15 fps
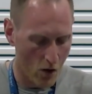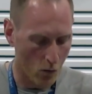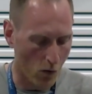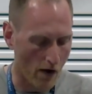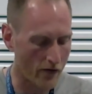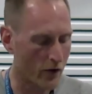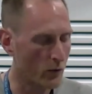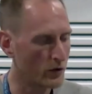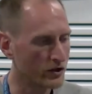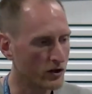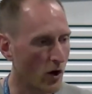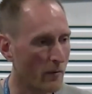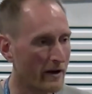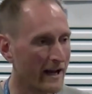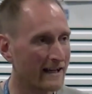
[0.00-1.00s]
one that was
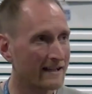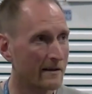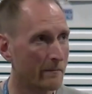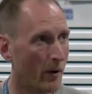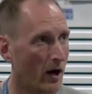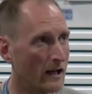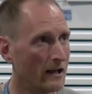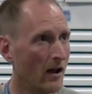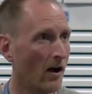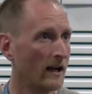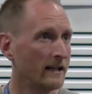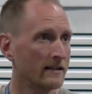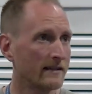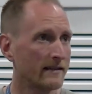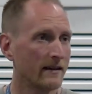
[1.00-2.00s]
dominated by
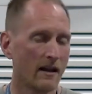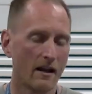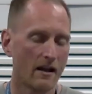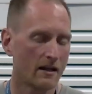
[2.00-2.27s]
light,